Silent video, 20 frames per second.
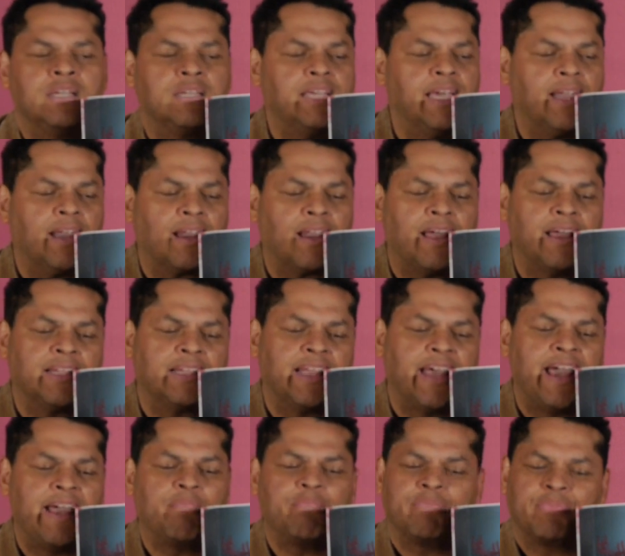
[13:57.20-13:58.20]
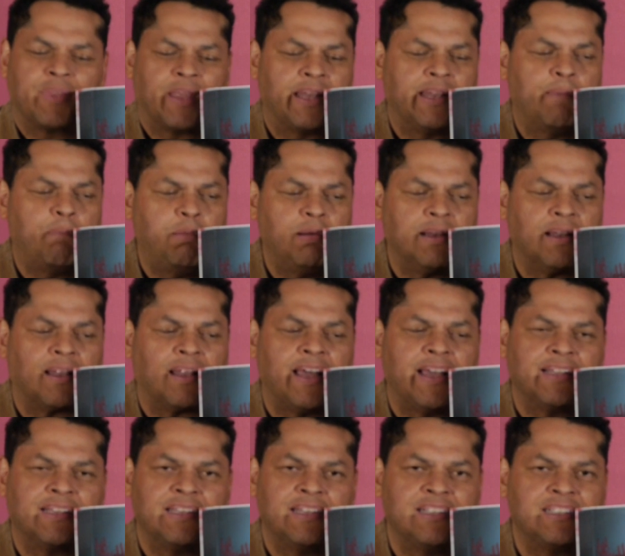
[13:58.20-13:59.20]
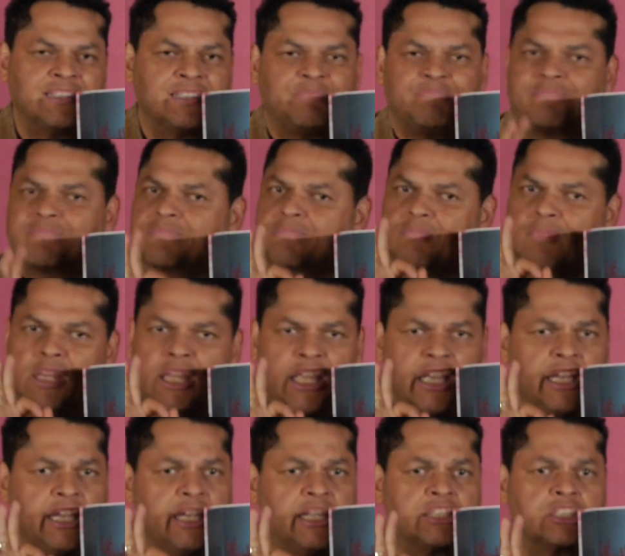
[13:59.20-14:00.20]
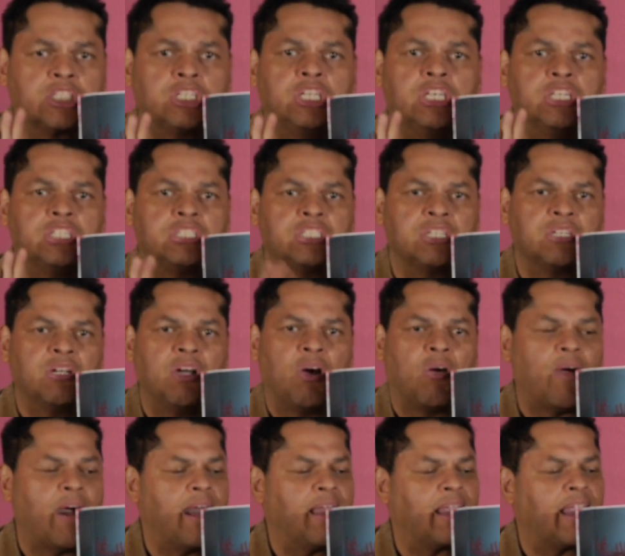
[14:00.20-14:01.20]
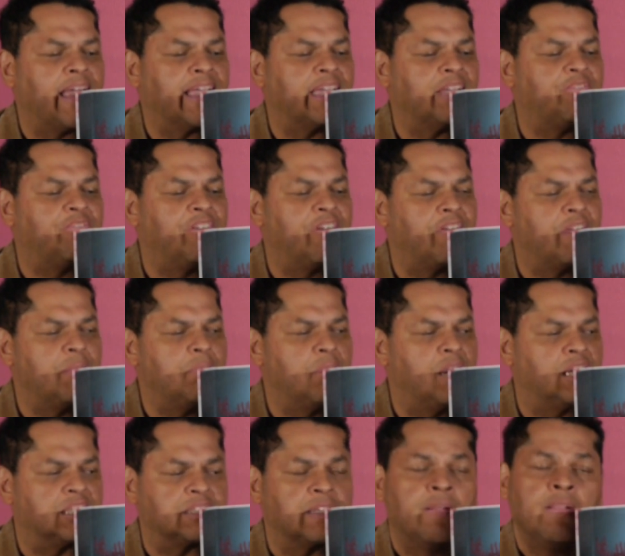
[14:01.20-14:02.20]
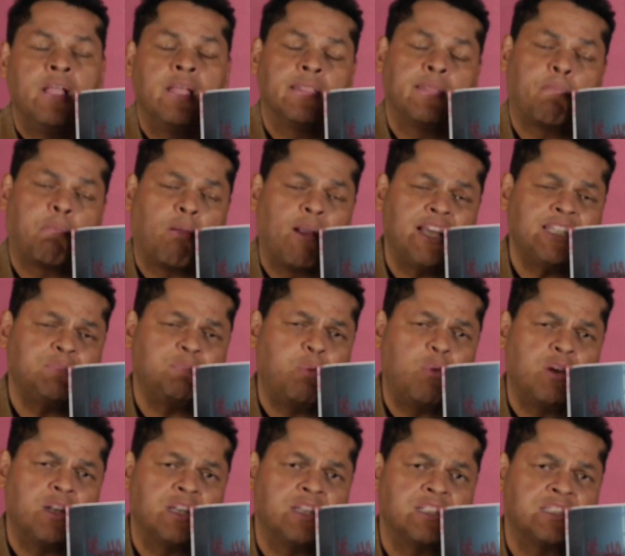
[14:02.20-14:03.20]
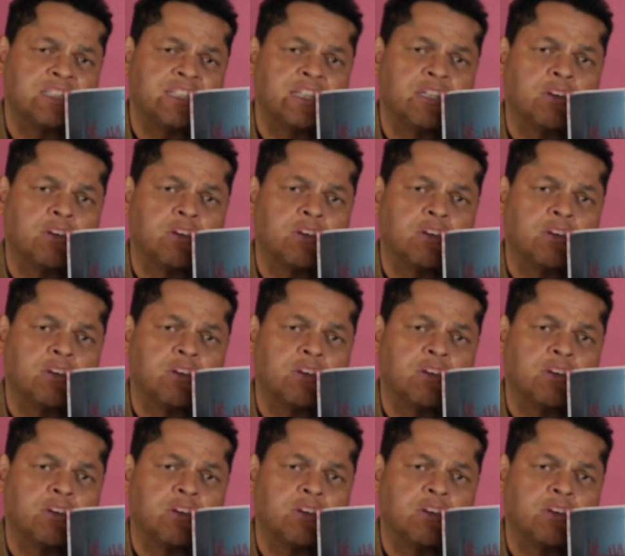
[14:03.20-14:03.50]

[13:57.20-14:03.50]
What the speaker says: get it like that, and you put it like this, it's good to go. I like it very much. The price point of this thing